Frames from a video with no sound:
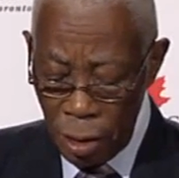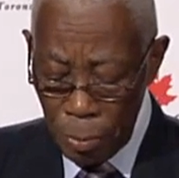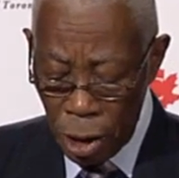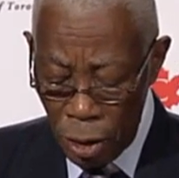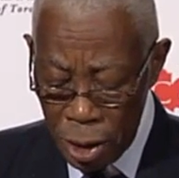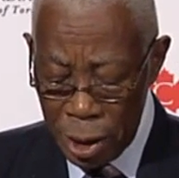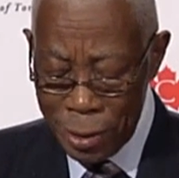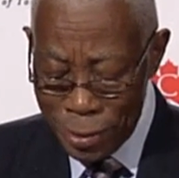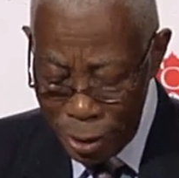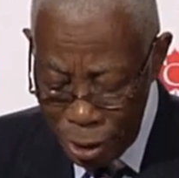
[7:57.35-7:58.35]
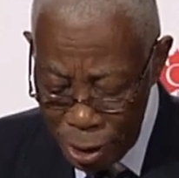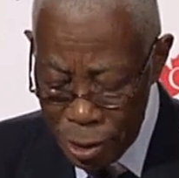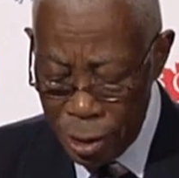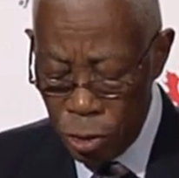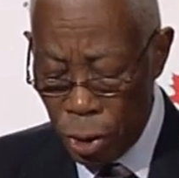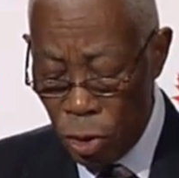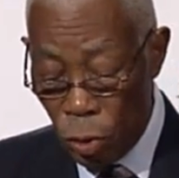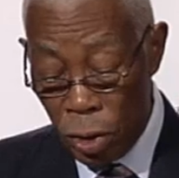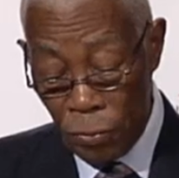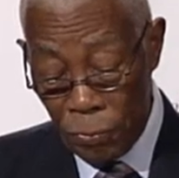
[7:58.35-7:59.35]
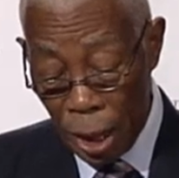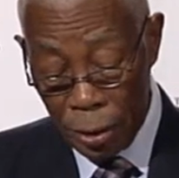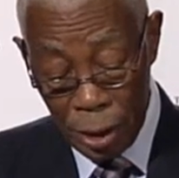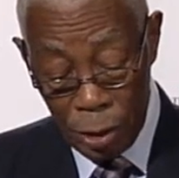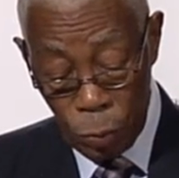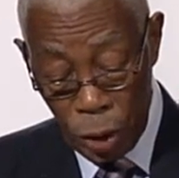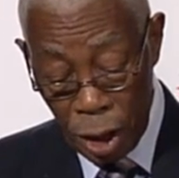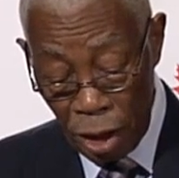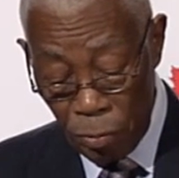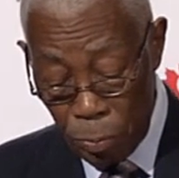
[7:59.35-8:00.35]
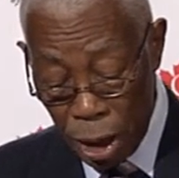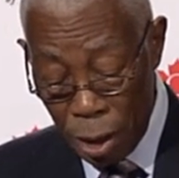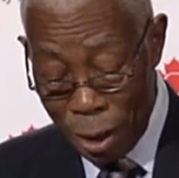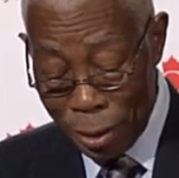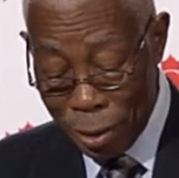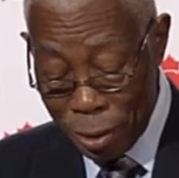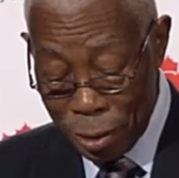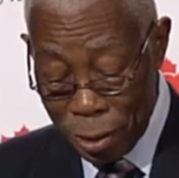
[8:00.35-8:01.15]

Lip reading: because it is easy to ignore the fact that we have been at